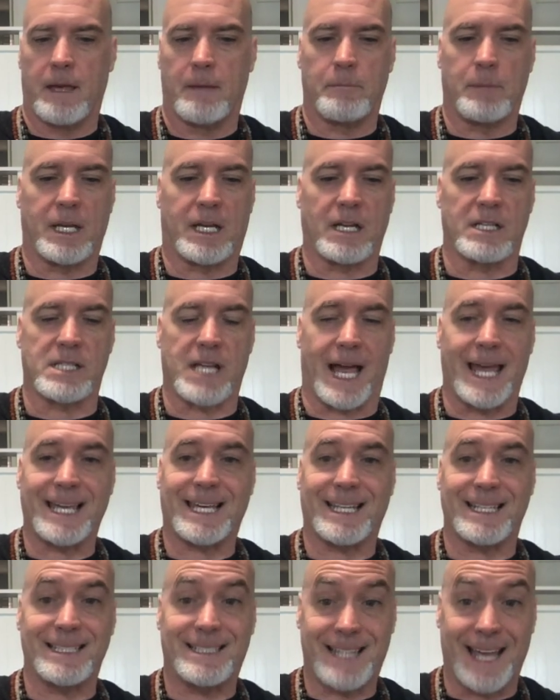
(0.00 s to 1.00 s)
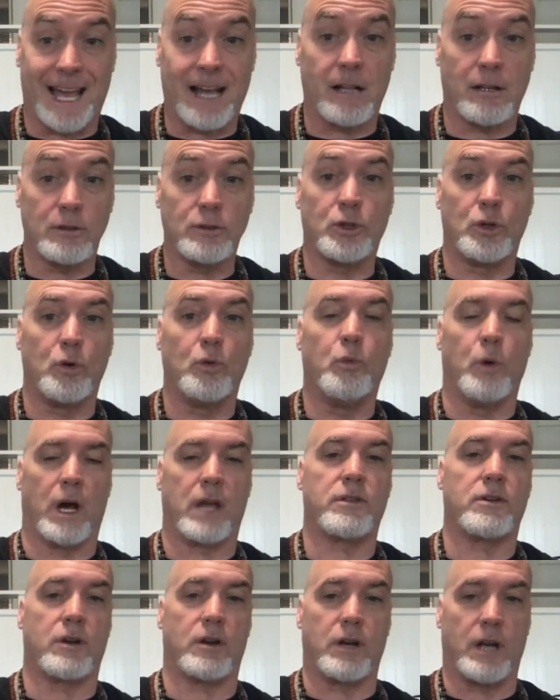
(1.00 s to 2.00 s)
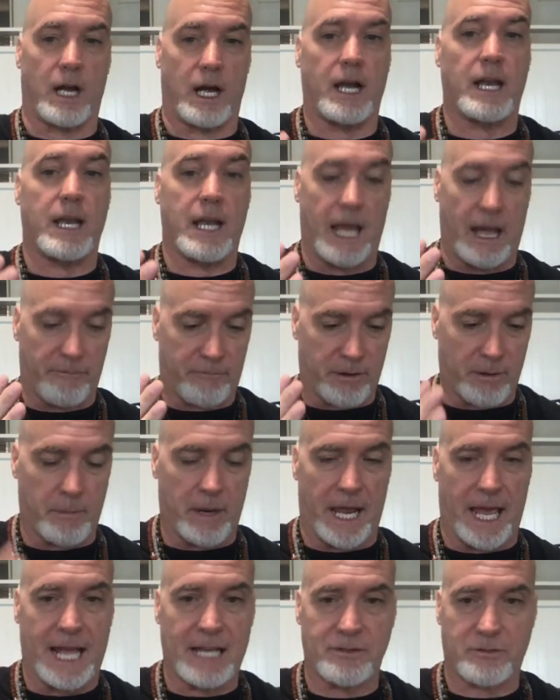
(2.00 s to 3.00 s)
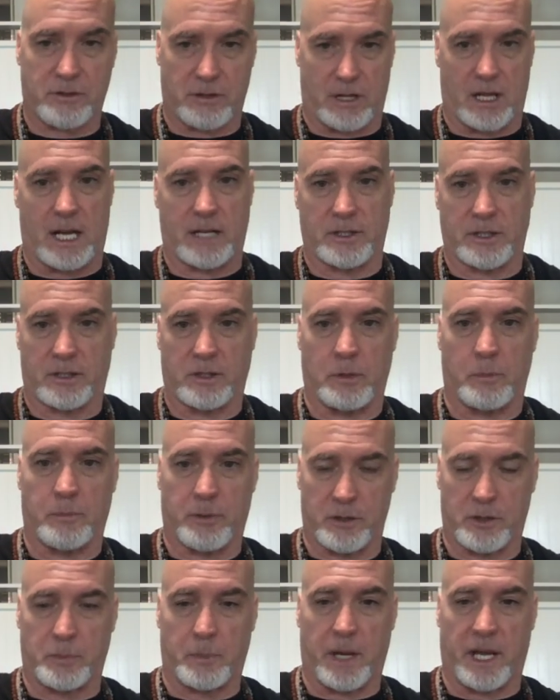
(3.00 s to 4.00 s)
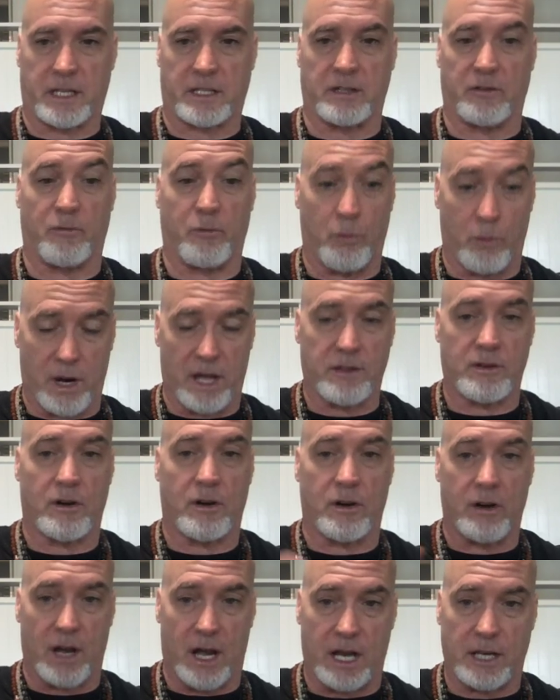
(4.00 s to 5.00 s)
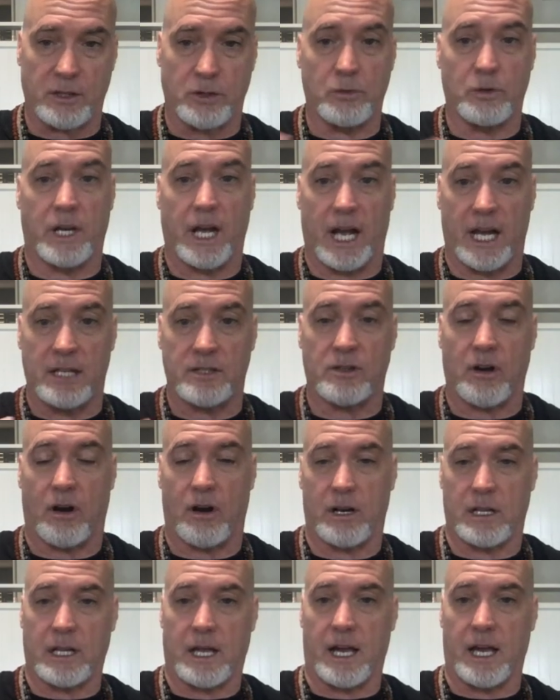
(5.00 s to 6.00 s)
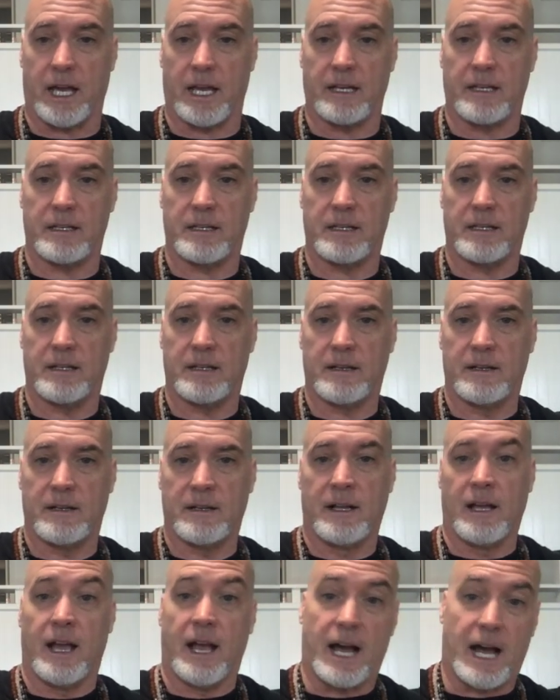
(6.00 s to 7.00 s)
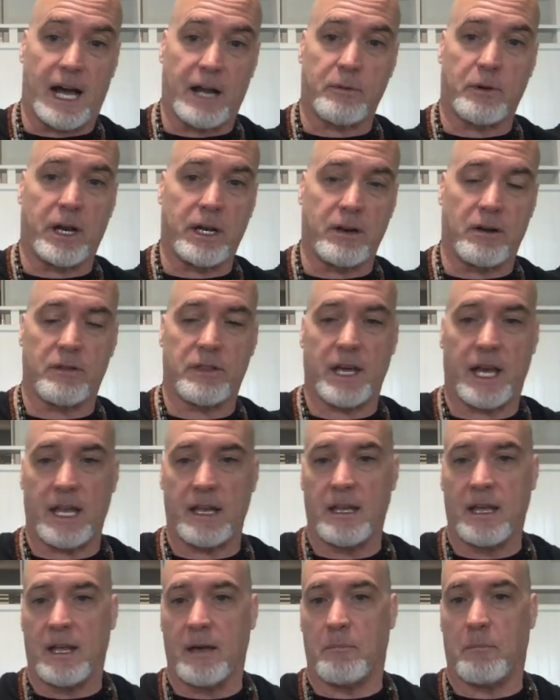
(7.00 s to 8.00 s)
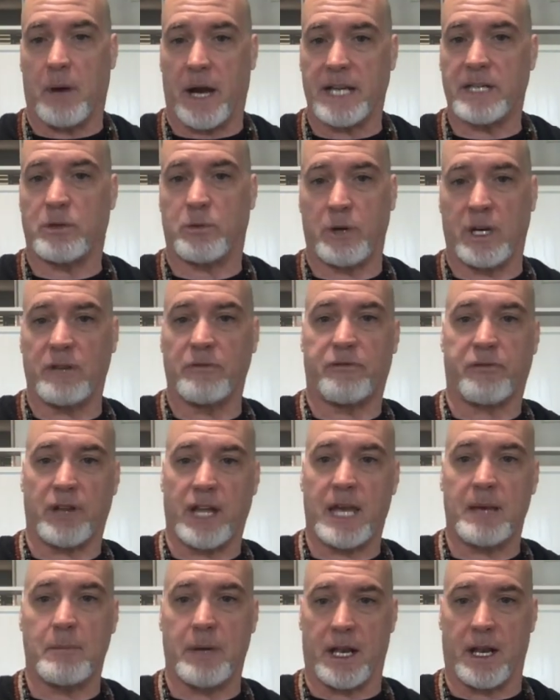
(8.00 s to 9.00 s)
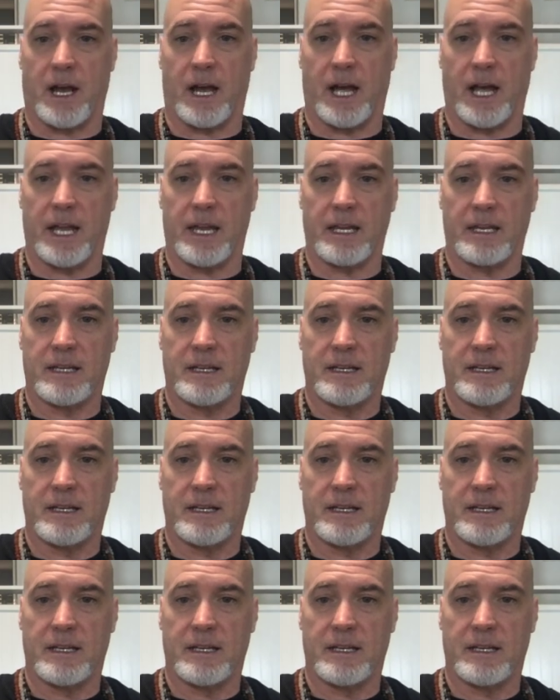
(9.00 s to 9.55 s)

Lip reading: because I can tell you whether or not, from an astrological perspective, whether or not you guys are aligned. How do I know that? My twin flame and I